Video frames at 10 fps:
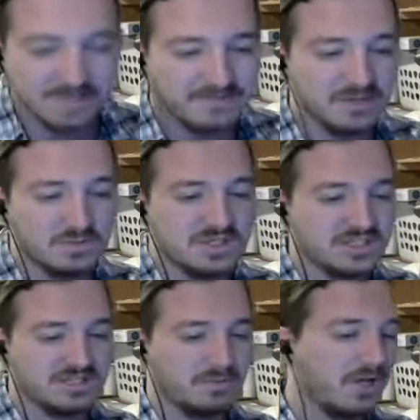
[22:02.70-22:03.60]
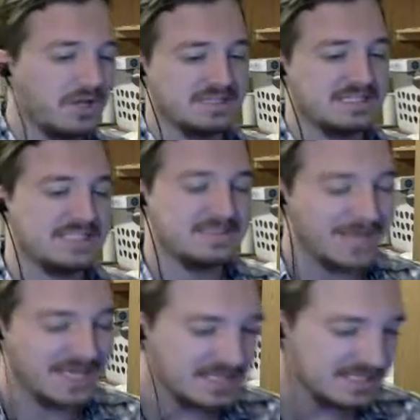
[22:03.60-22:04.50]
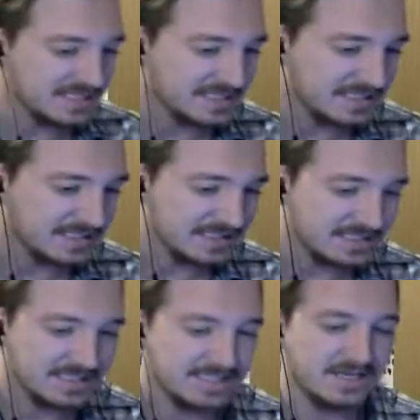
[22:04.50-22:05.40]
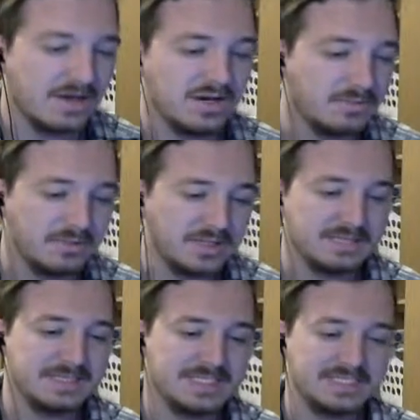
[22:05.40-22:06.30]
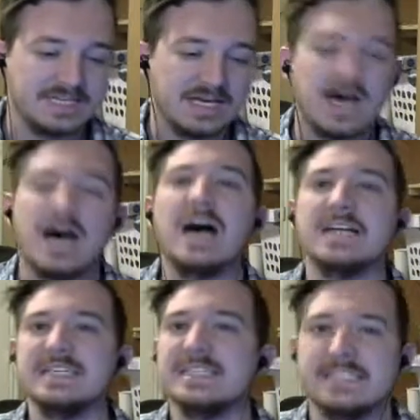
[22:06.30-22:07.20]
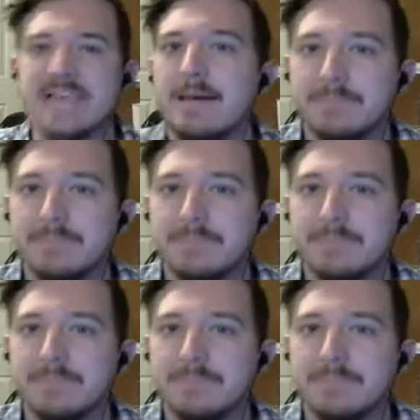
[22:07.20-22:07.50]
you touch the walls of this maze, this orb will administer a hottie zap.